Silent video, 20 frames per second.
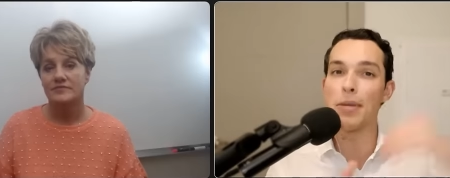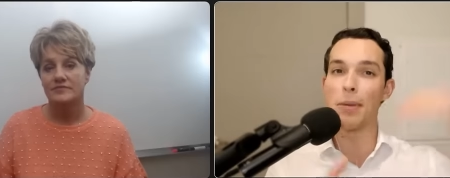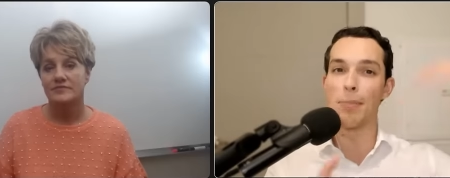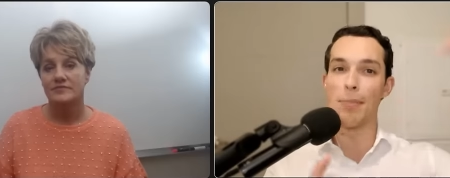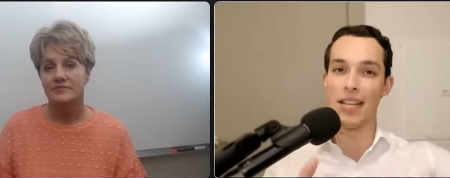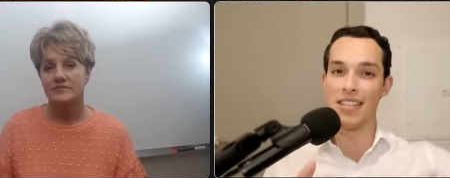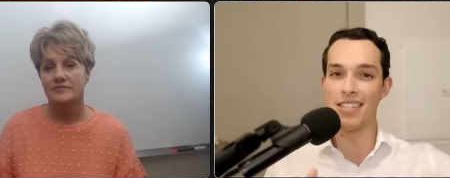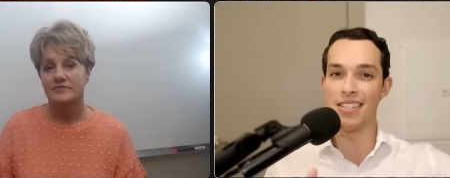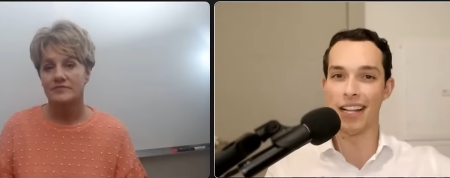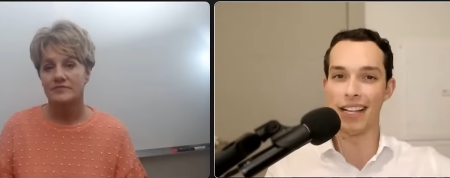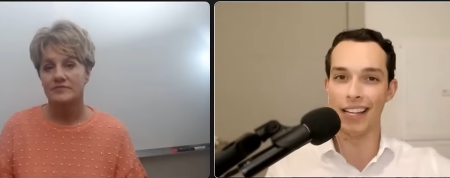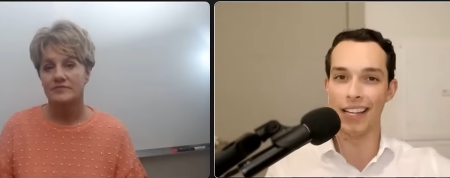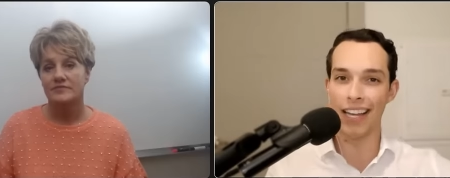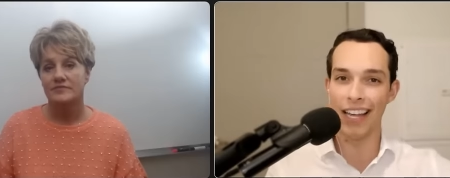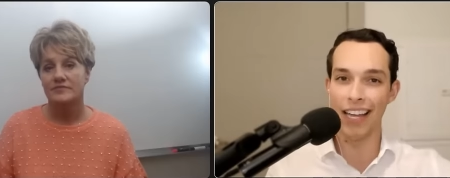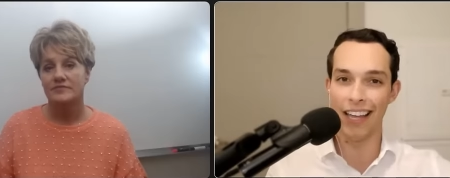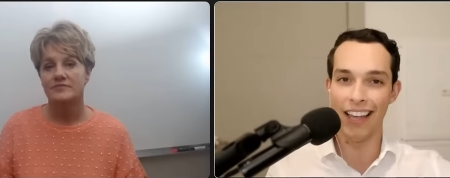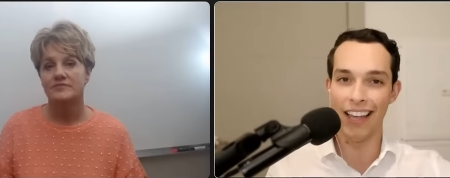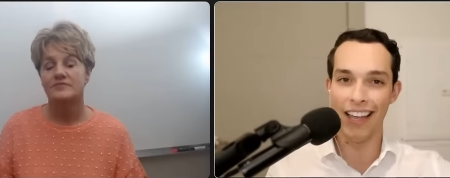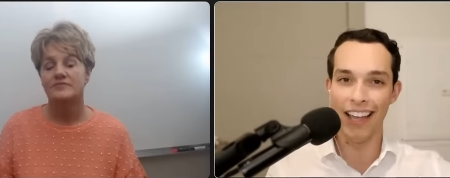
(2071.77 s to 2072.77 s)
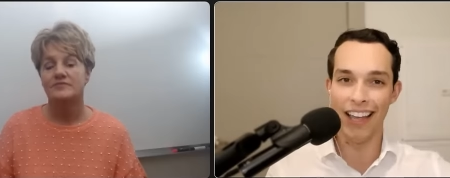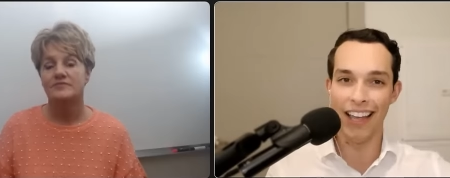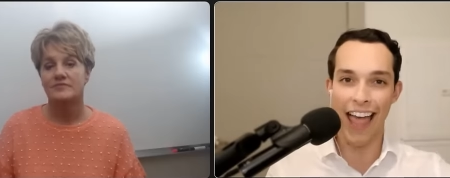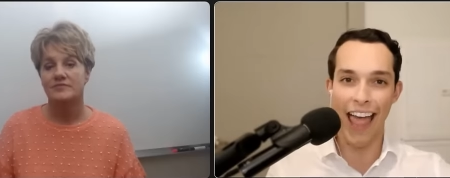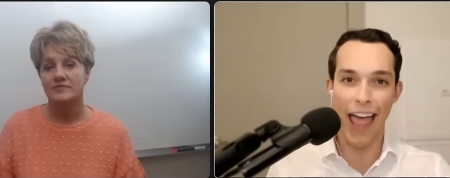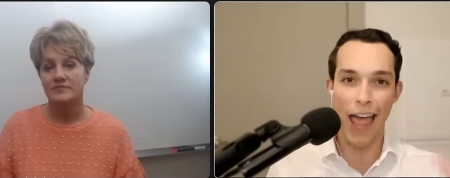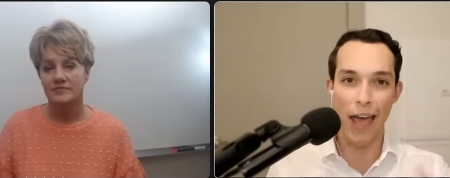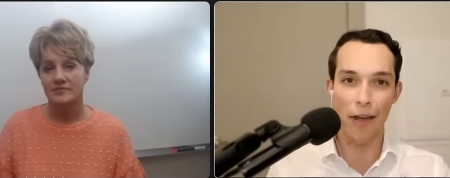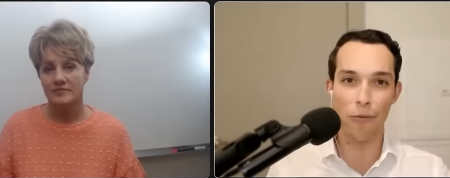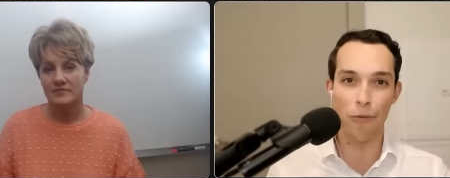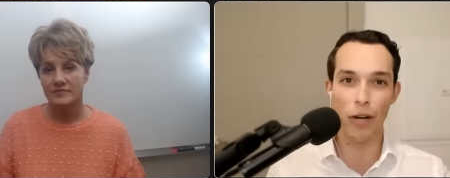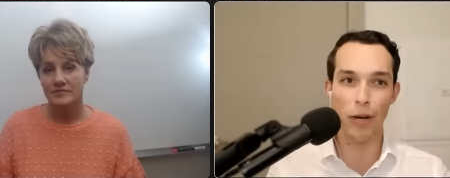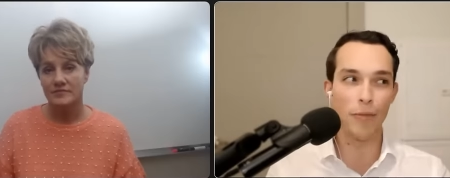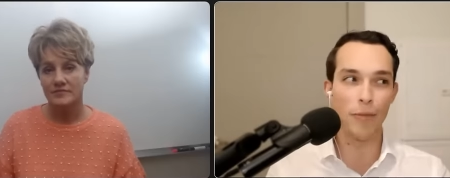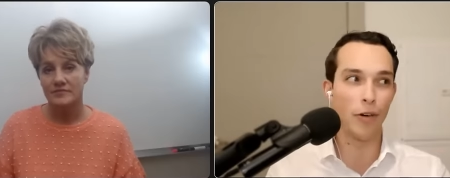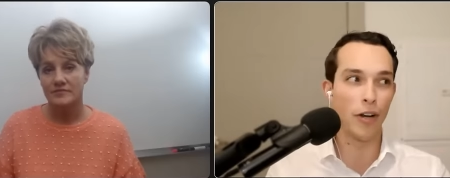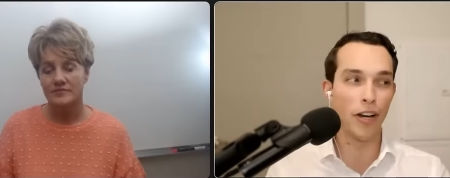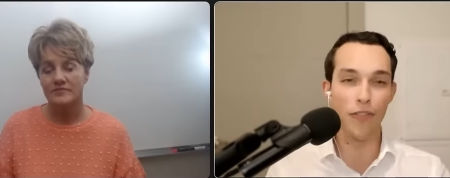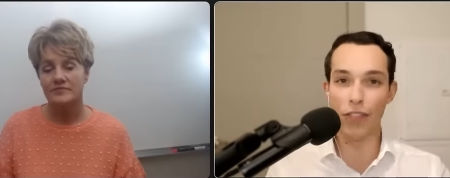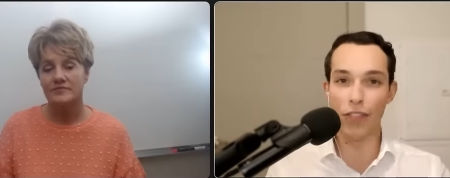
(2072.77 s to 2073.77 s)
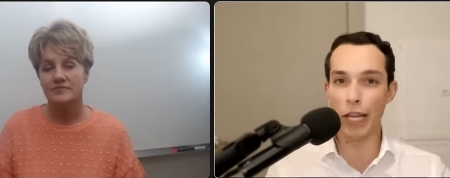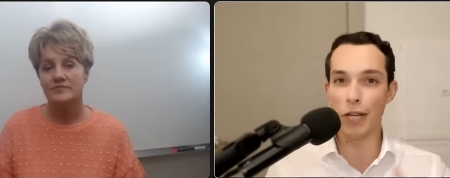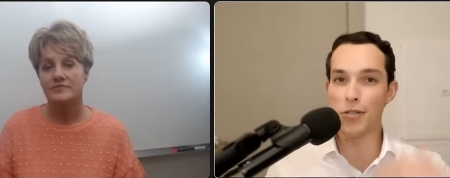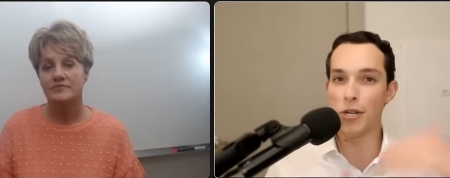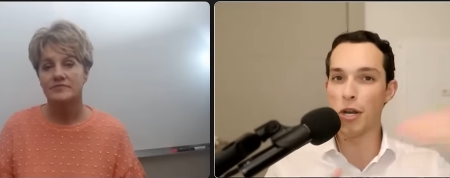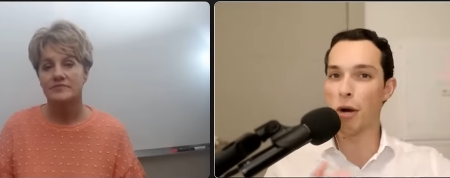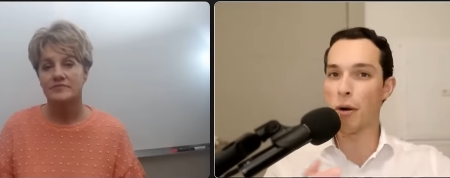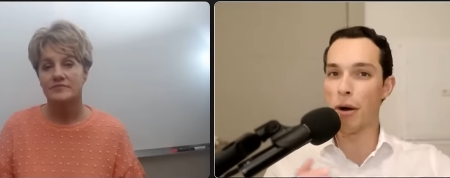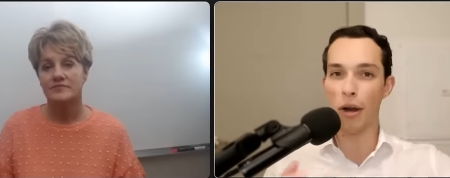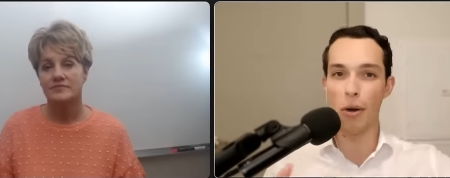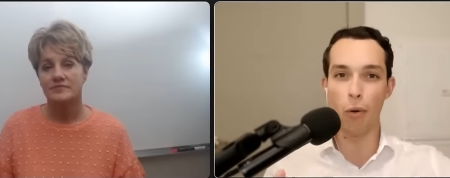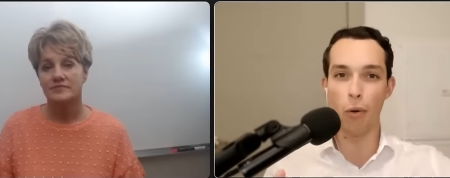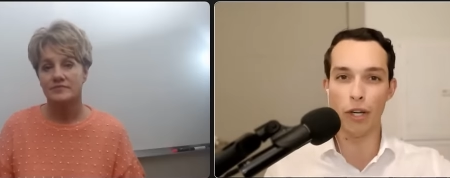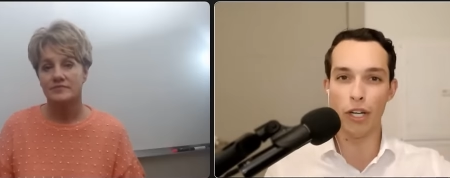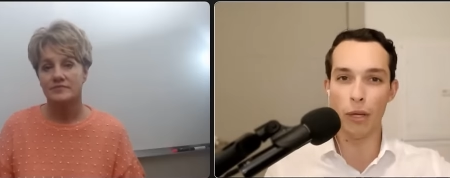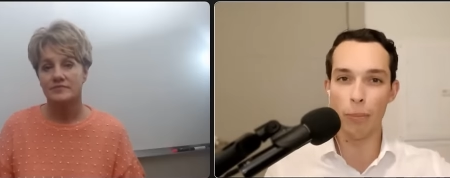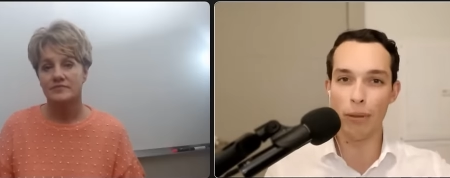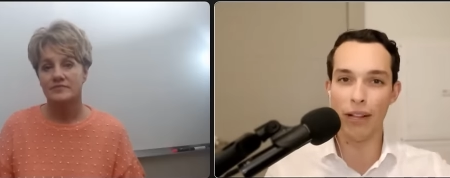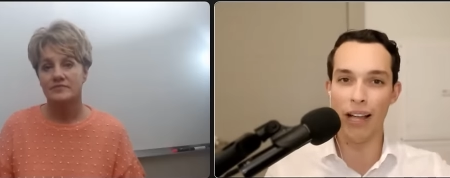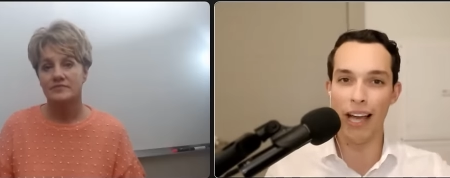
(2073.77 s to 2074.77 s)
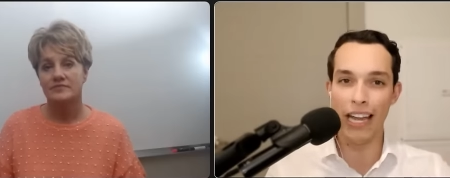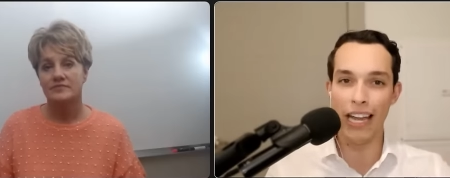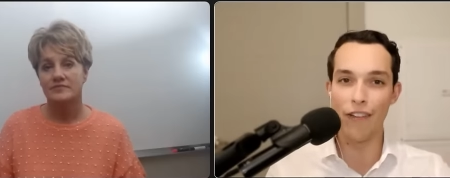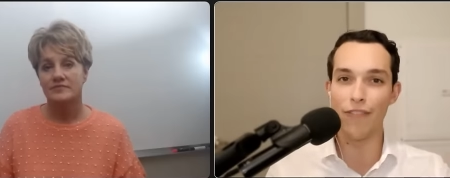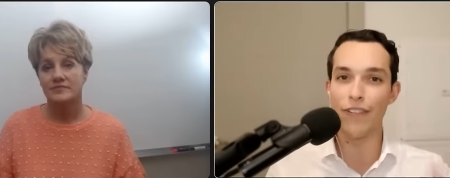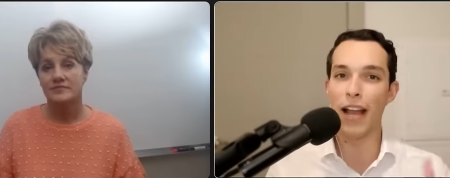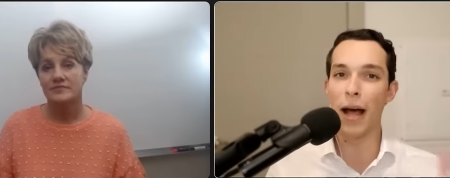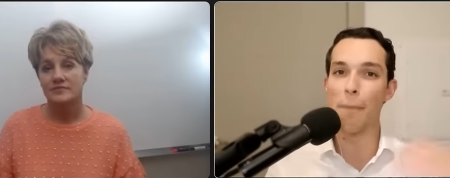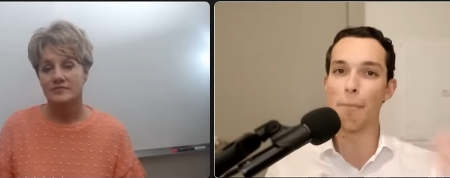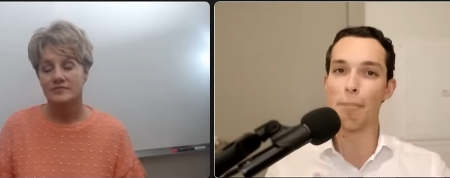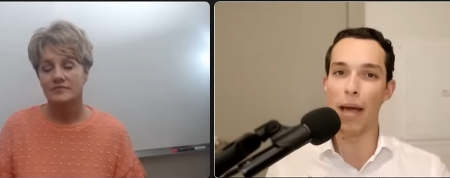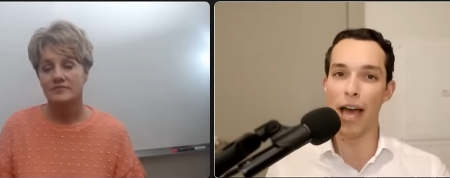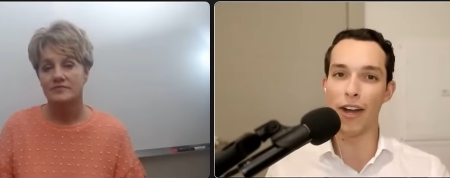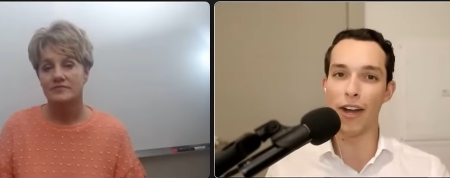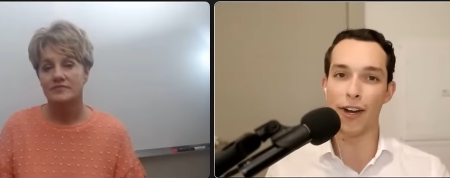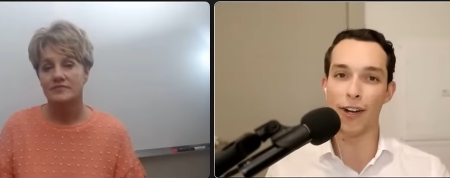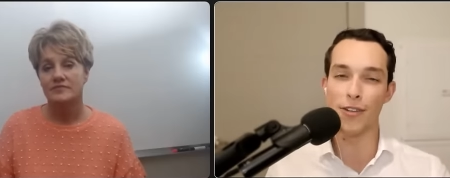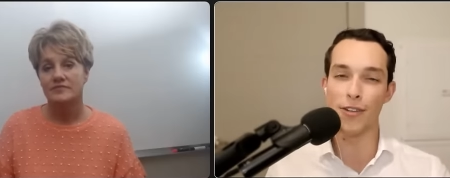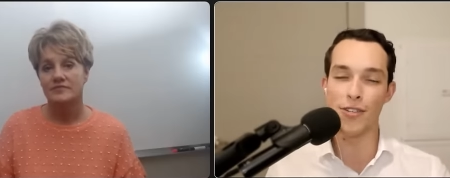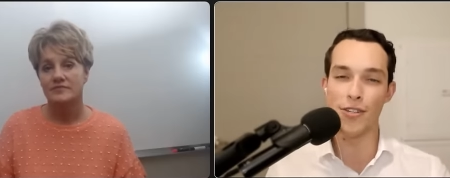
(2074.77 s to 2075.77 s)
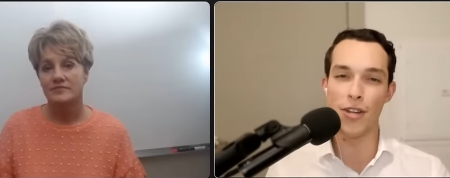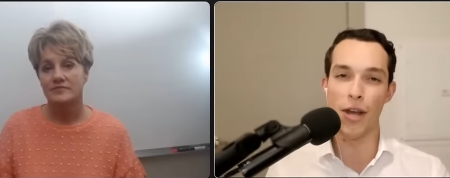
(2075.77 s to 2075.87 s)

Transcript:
Speaker 1: optimistically? And mm-hmm. what if, what if things go according to plan, if not better?